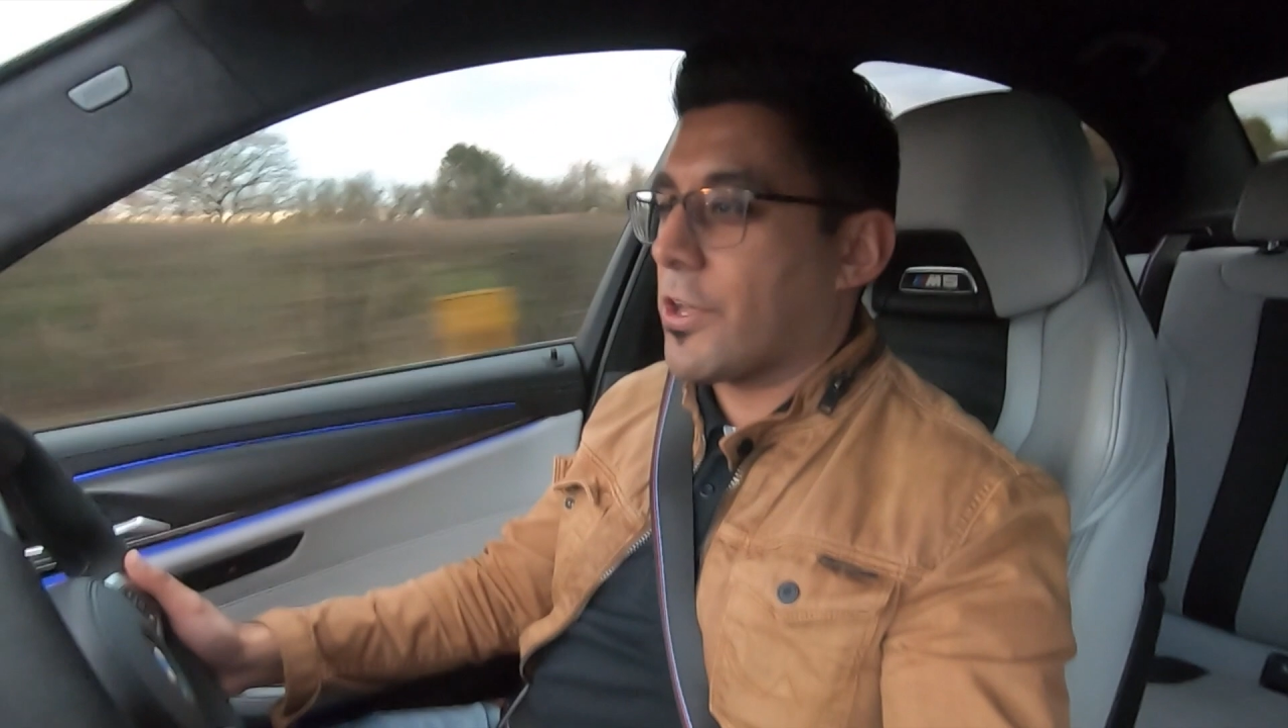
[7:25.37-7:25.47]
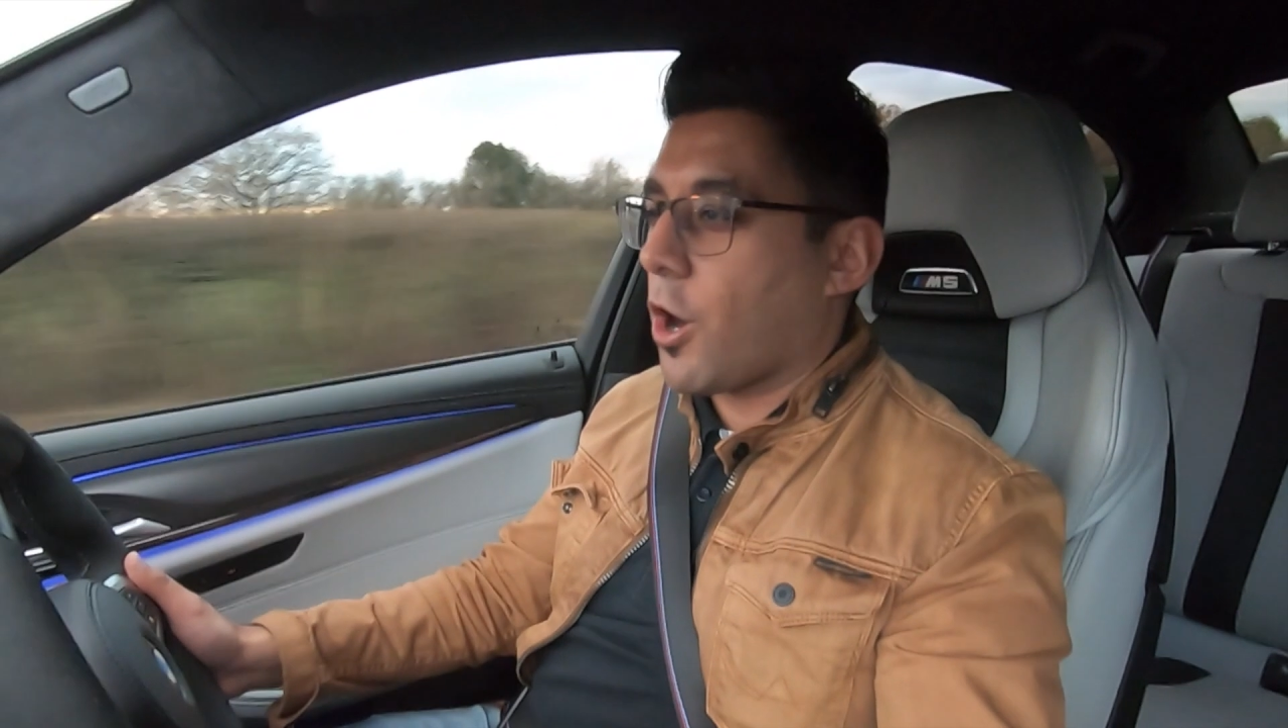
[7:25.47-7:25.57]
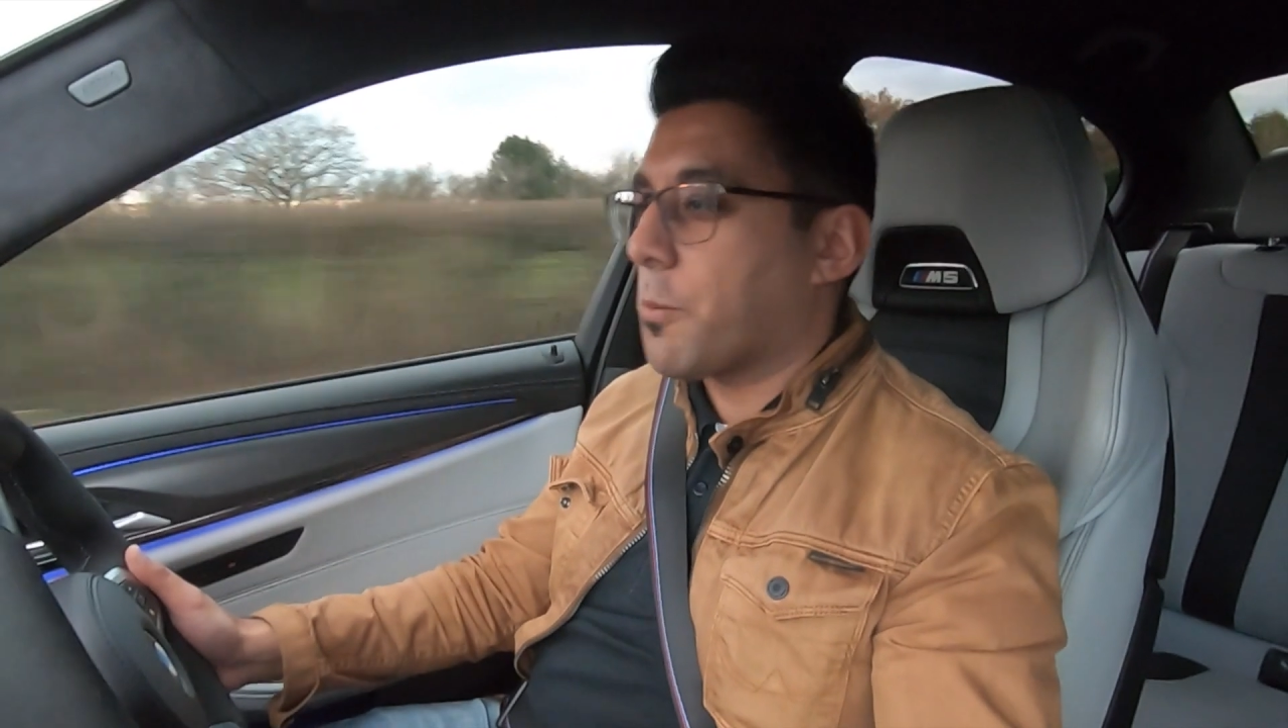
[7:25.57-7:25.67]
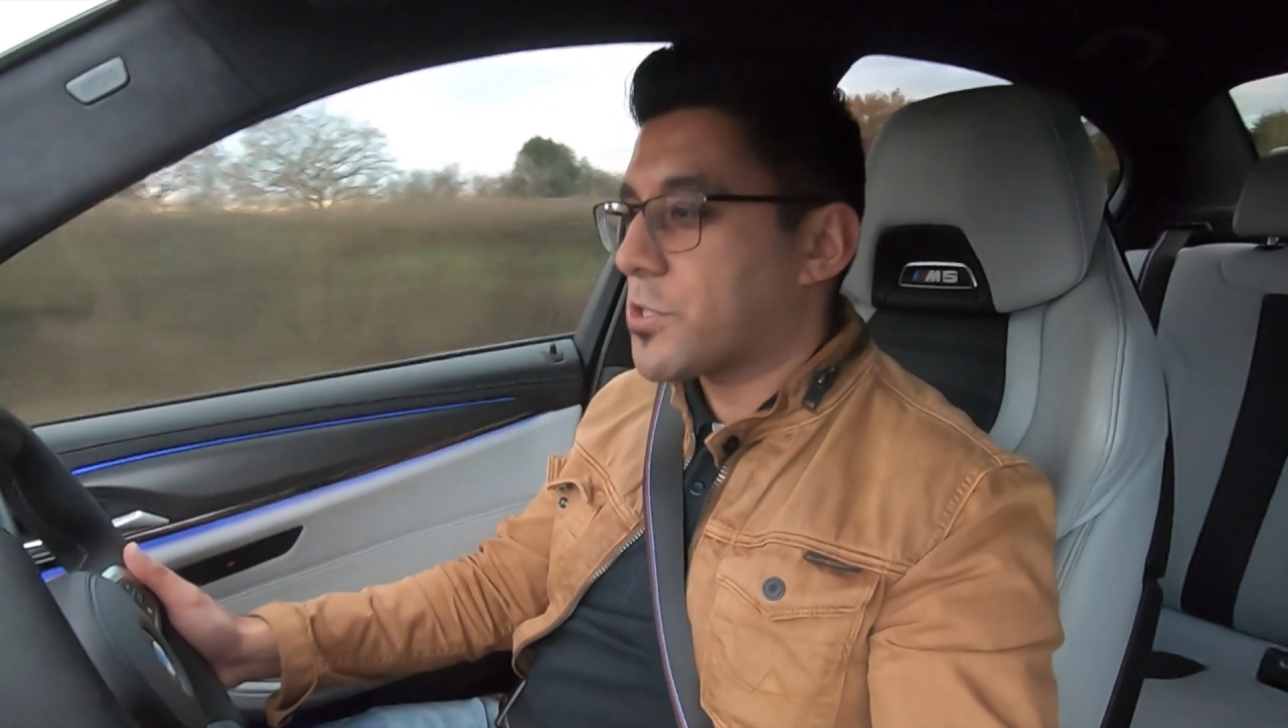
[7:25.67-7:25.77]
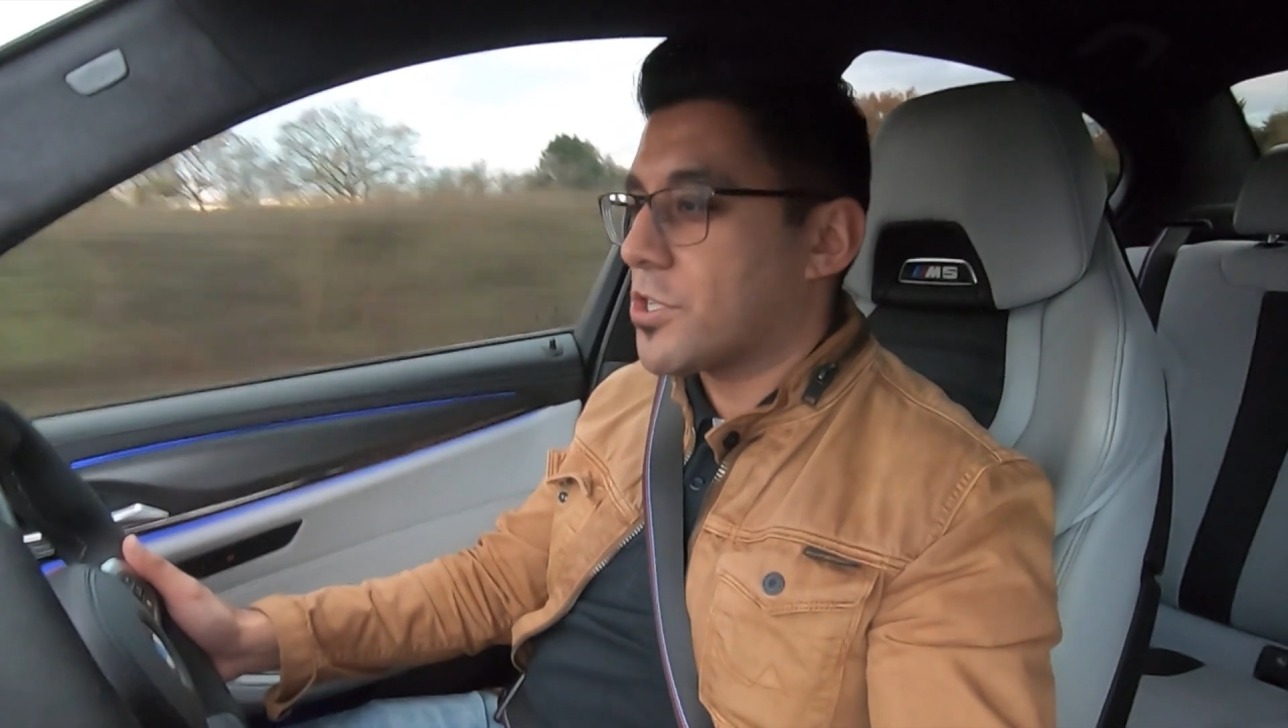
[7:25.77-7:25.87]
that
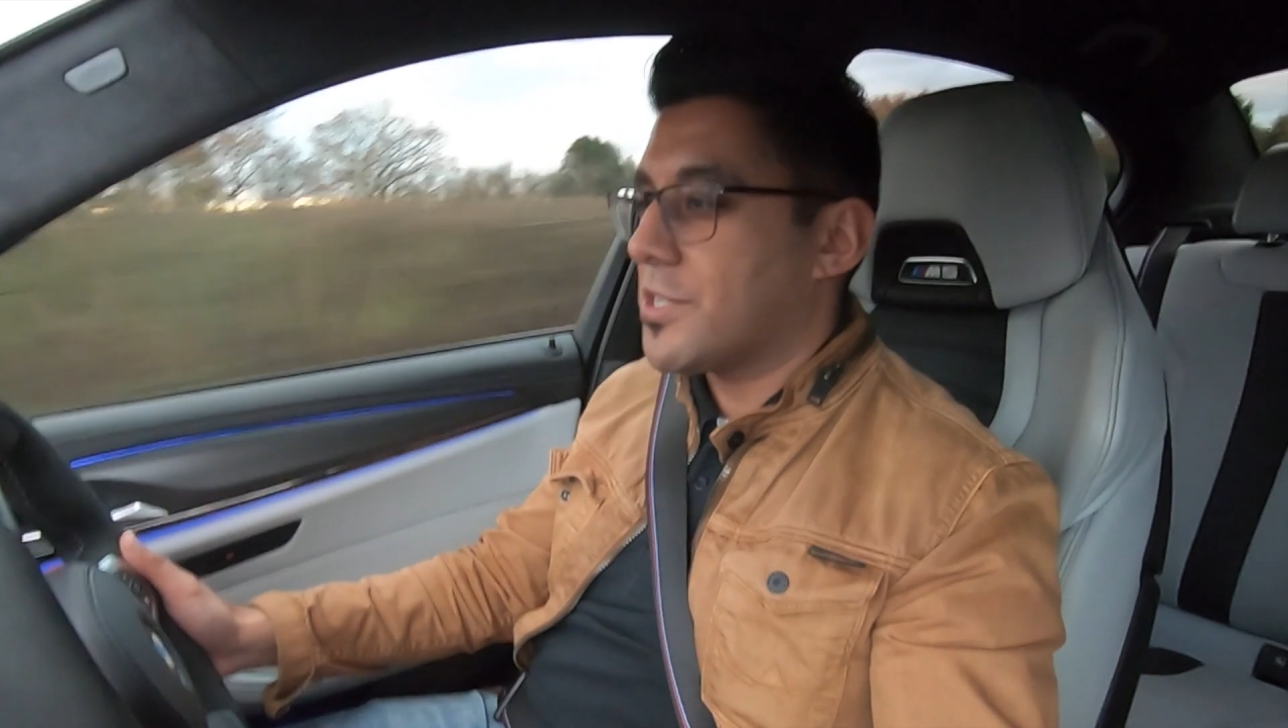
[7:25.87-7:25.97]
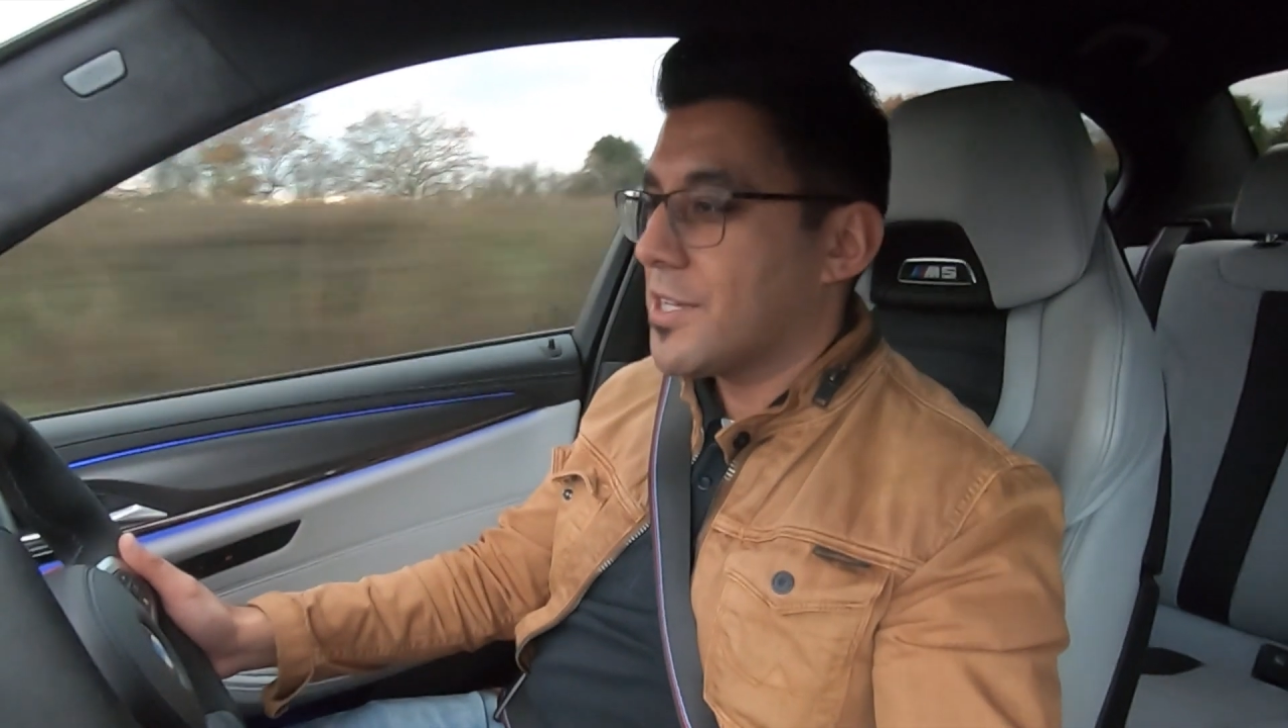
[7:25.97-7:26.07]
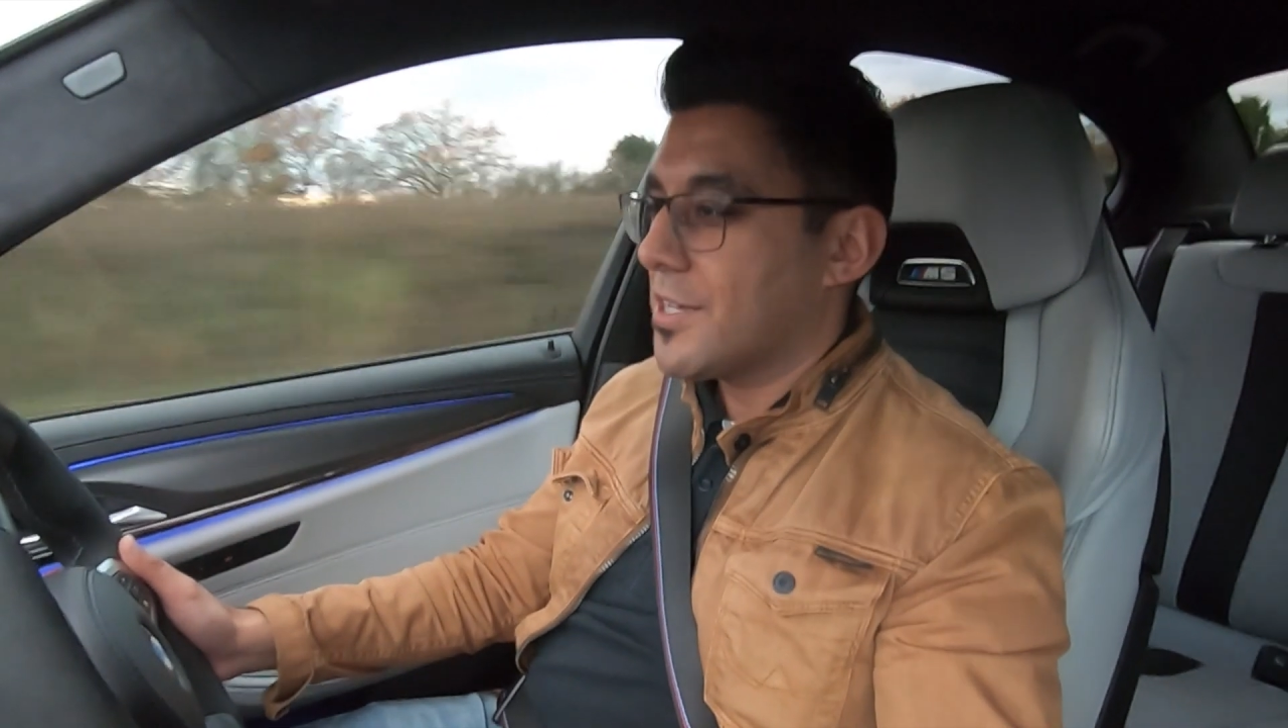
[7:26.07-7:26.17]
option,